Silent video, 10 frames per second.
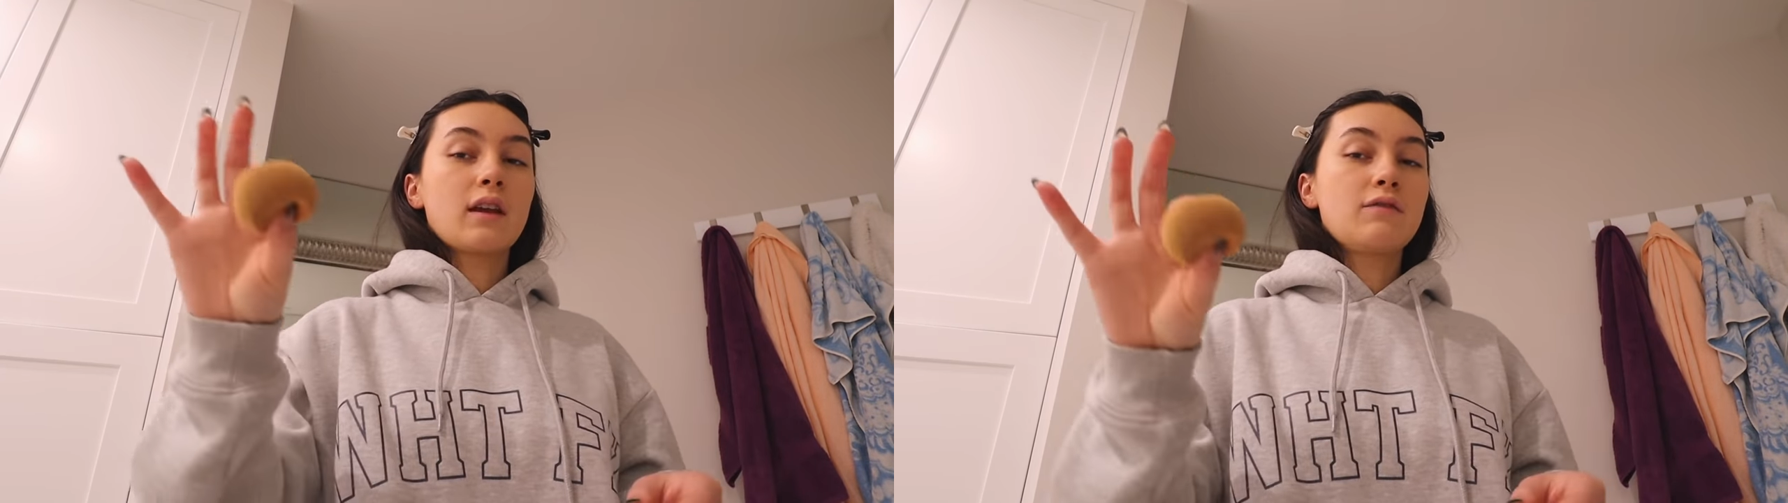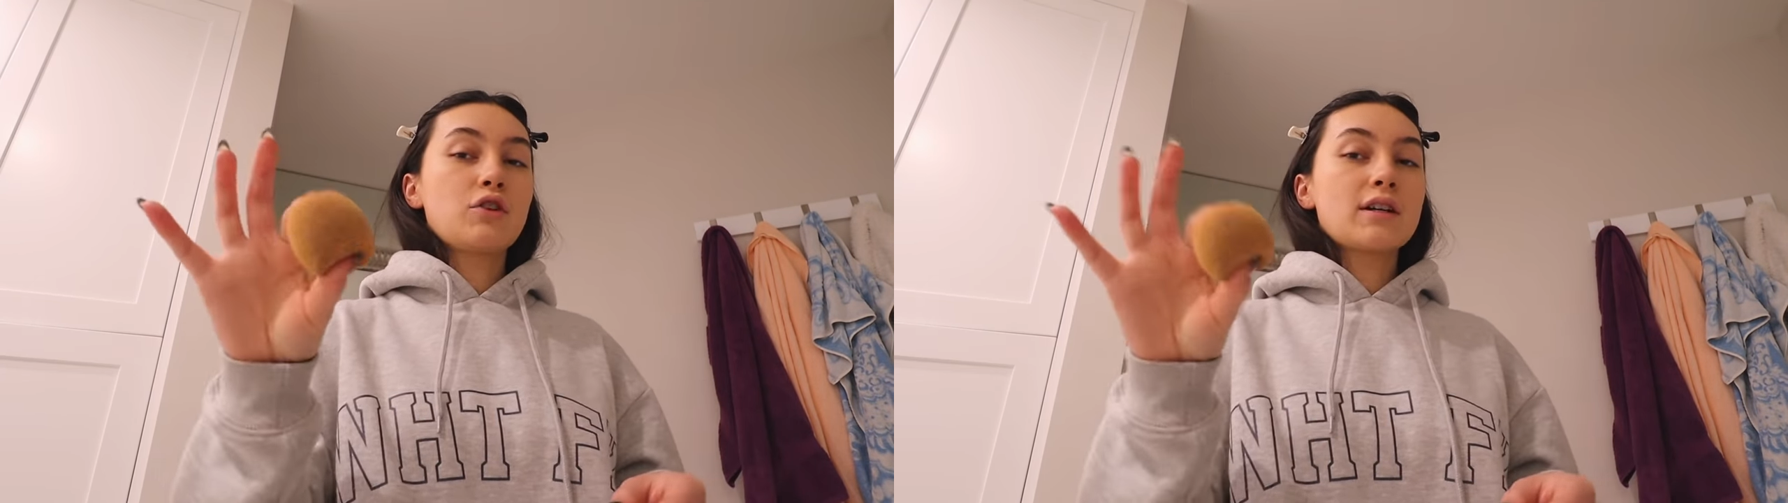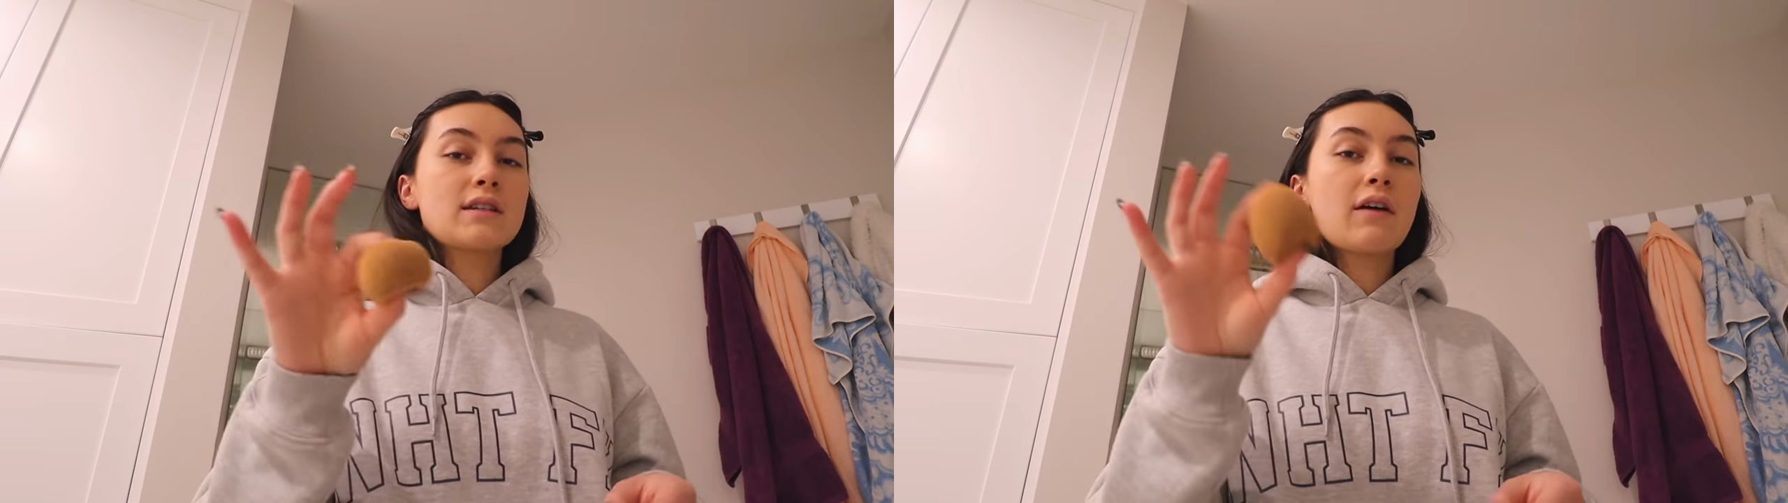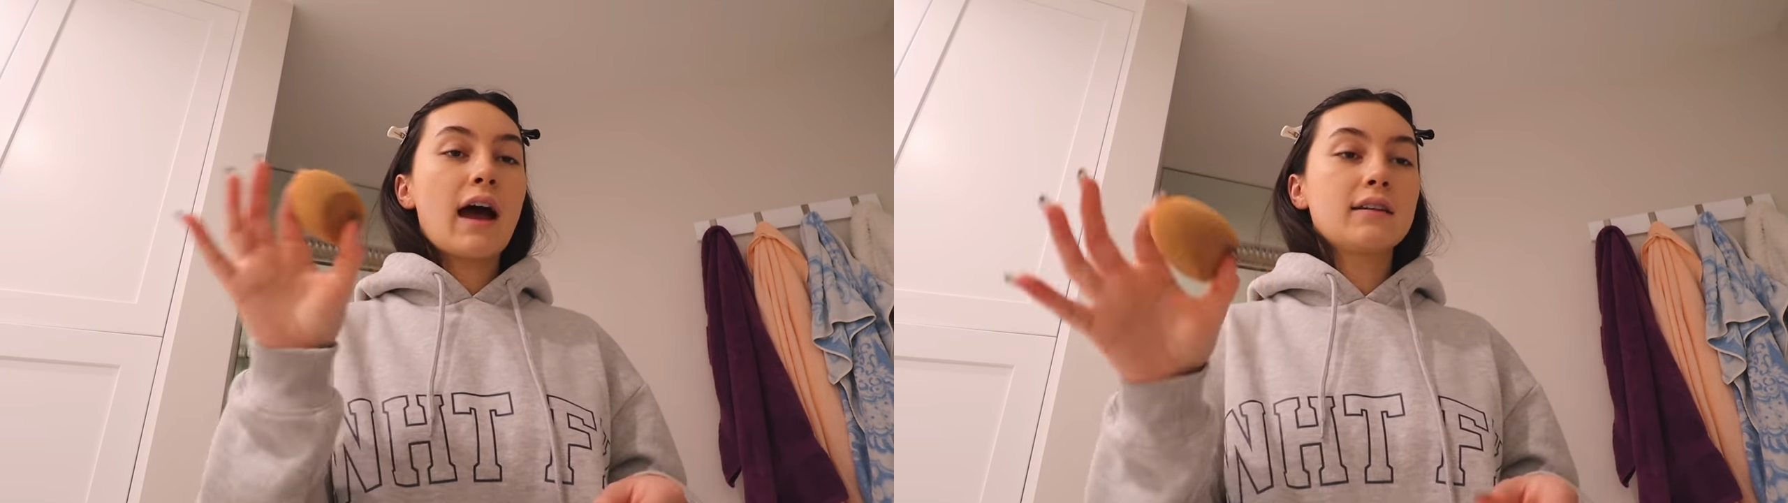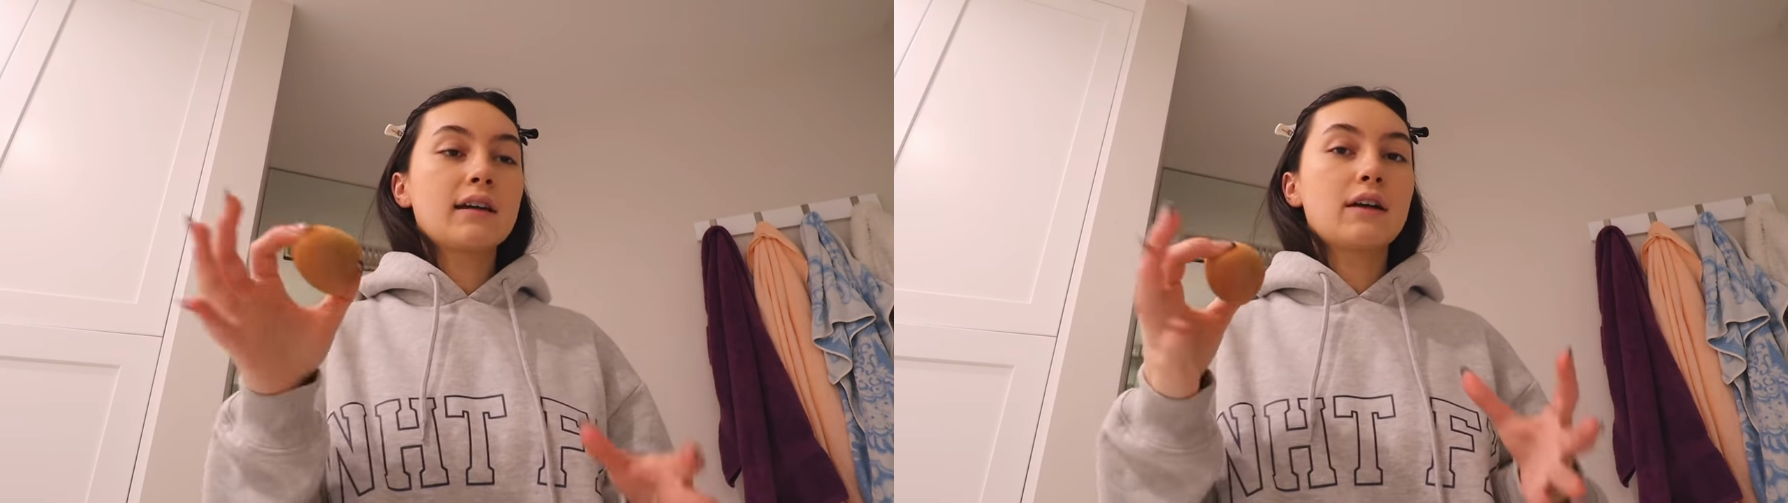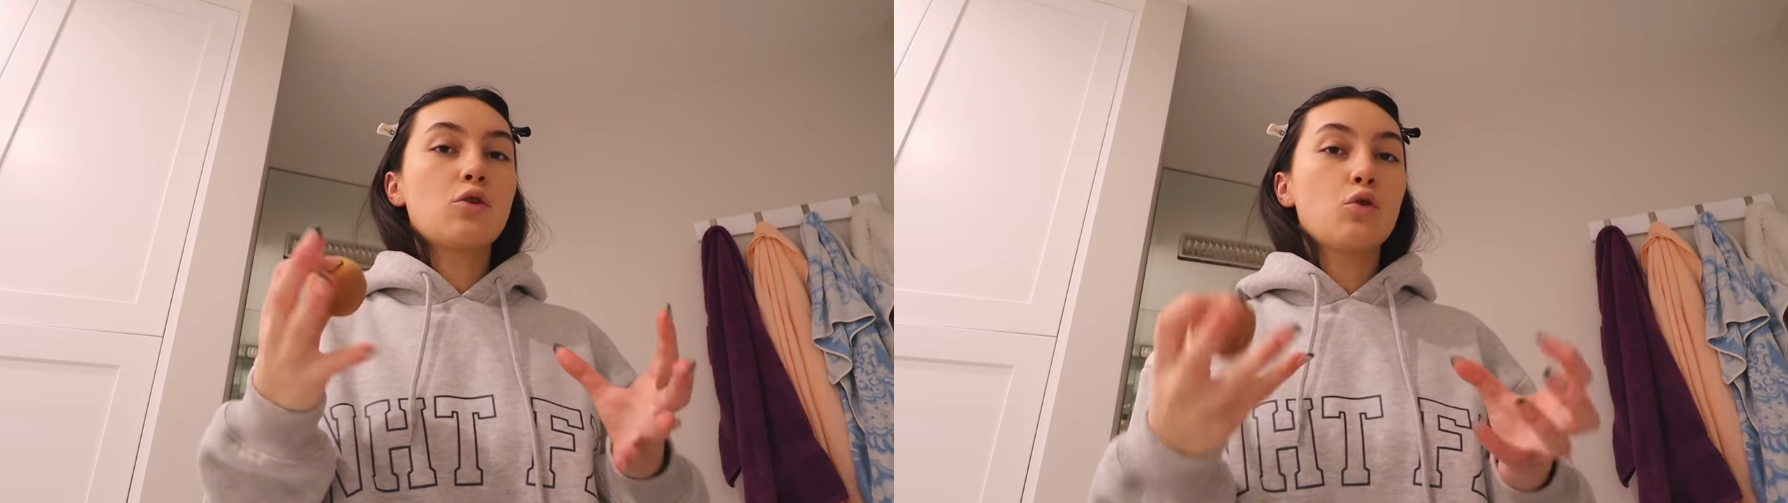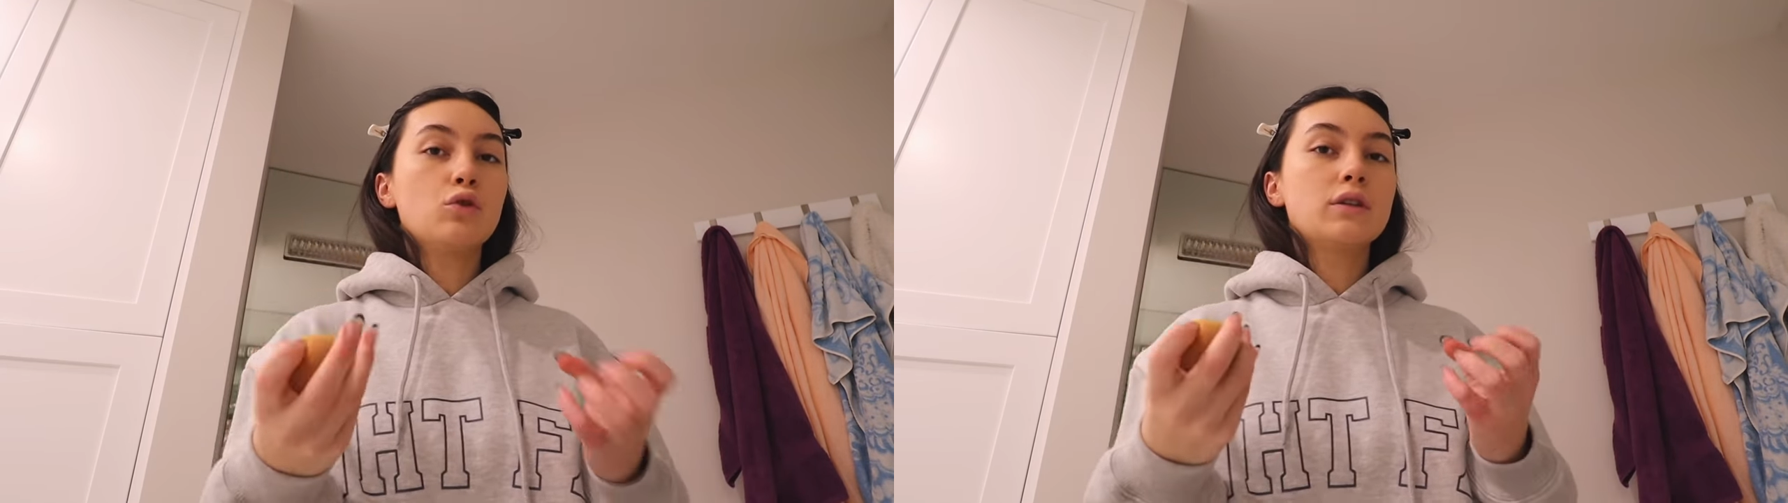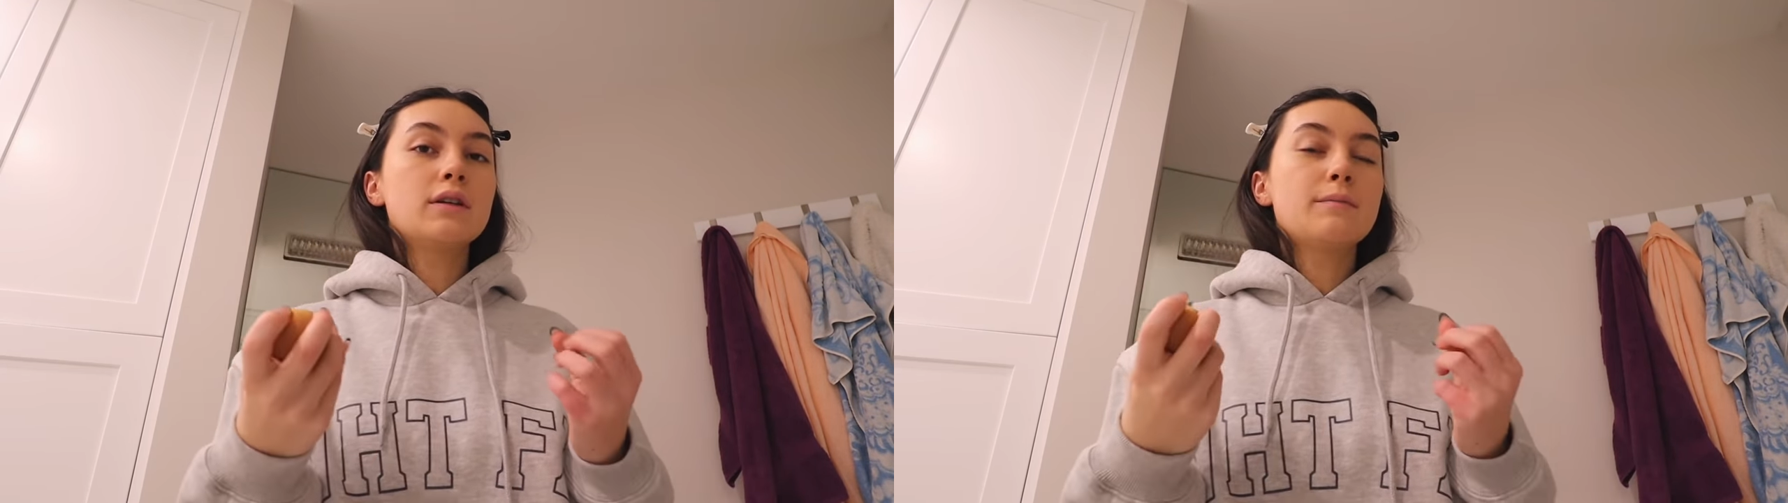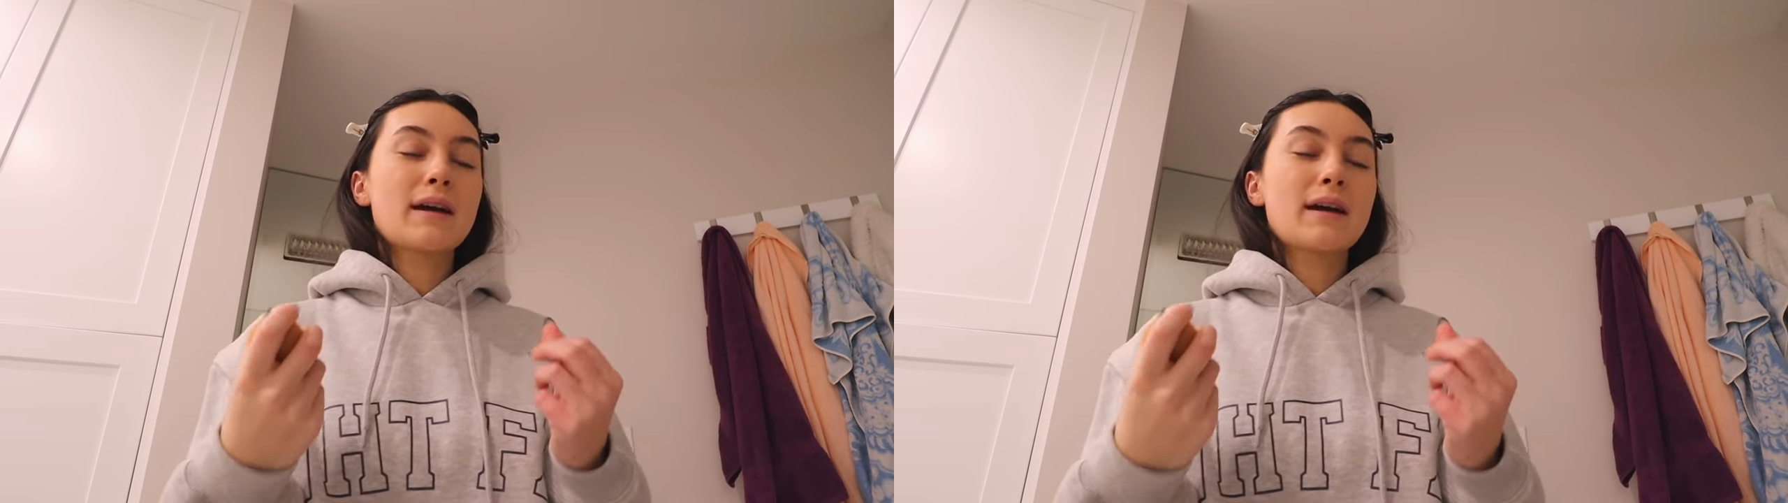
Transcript: if you guys have had like an old